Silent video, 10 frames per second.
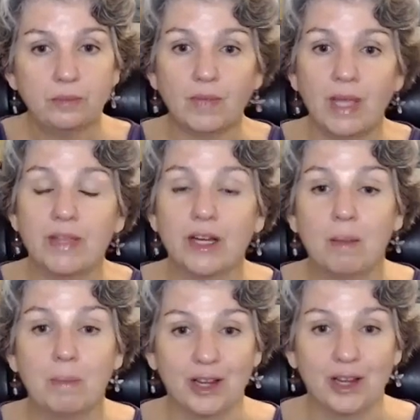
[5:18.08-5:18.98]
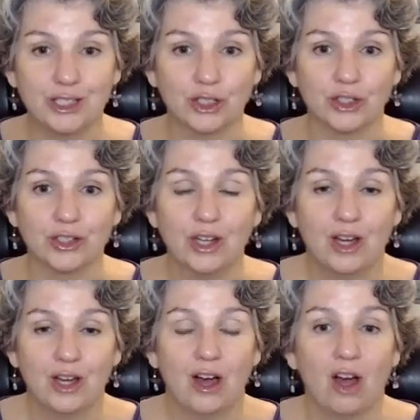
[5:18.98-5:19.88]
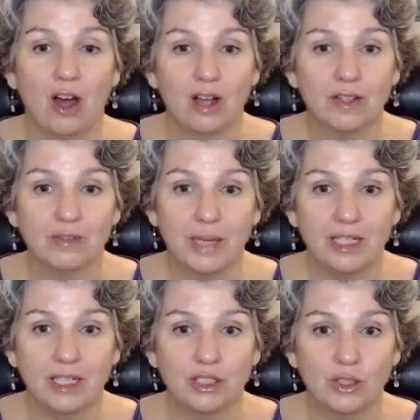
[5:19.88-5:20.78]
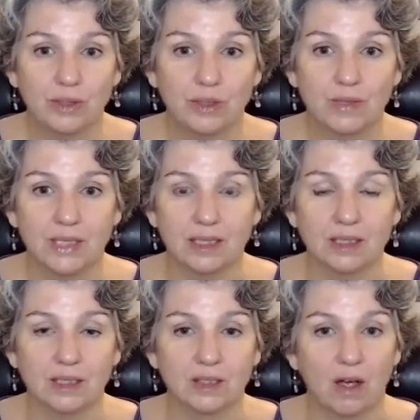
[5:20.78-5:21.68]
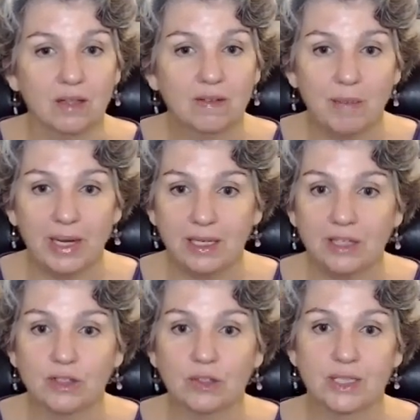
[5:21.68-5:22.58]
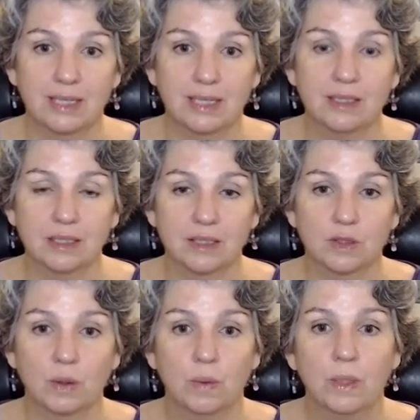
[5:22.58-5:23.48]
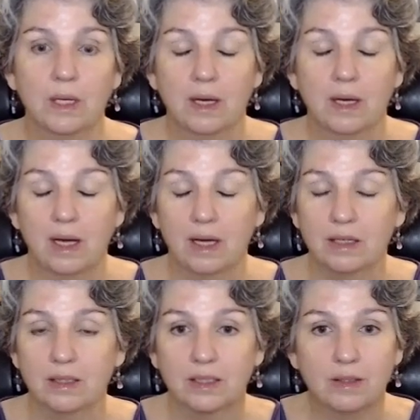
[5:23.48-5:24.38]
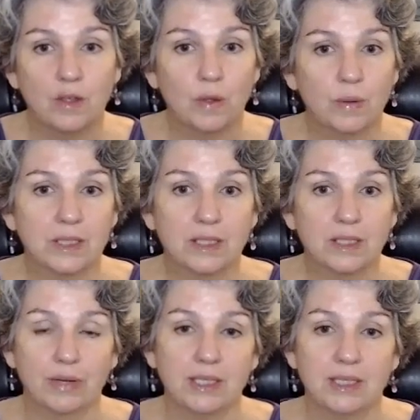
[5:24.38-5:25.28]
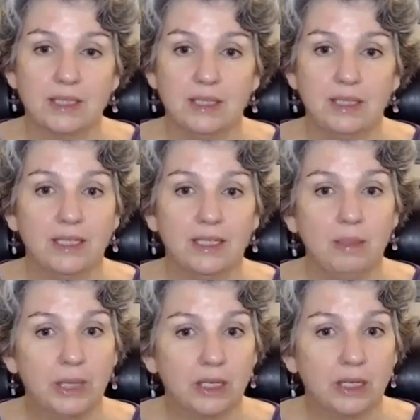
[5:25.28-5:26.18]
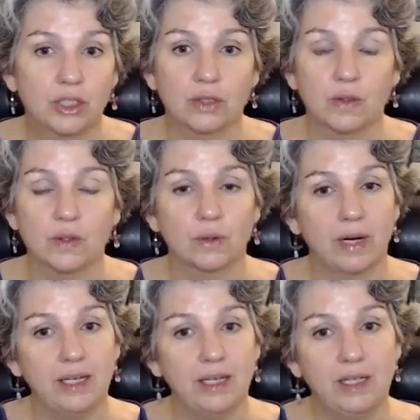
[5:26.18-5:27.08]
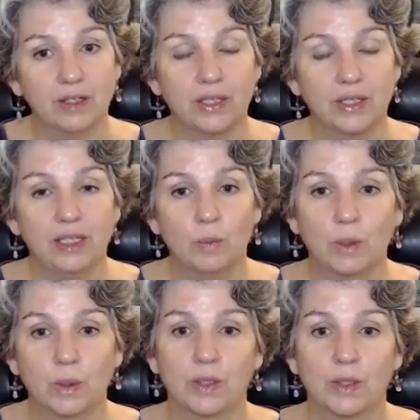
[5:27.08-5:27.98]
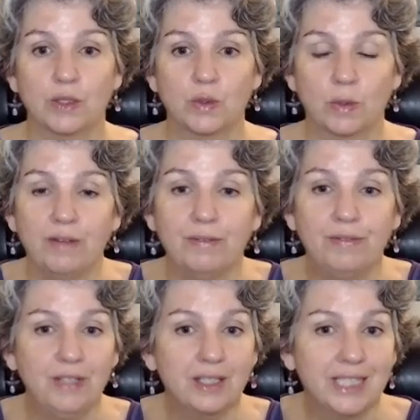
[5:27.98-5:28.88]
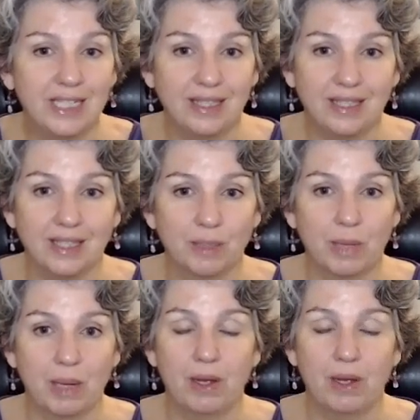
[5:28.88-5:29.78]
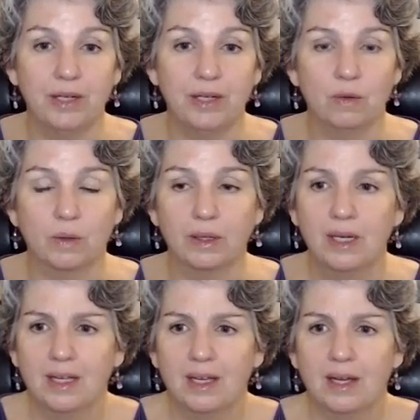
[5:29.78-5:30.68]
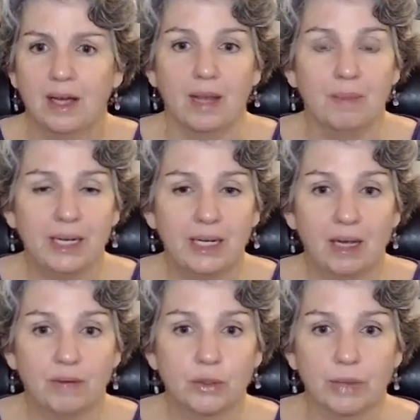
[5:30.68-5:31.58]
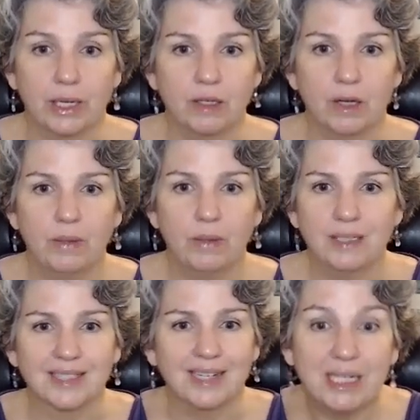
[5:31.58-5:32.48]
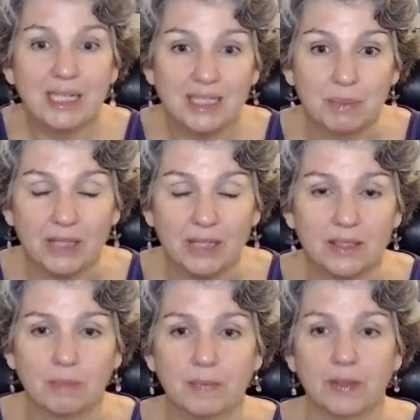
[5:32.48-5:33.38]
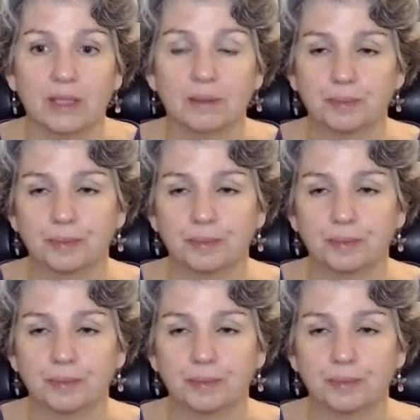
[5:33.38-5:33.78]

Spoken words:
and then I'll monitor all of my intuitive senses, all of my inner senses. So I'll notice if I see any pictures, or I hear any words, or I feel anything in my body, or I might have a direct knowingness. I might smell something.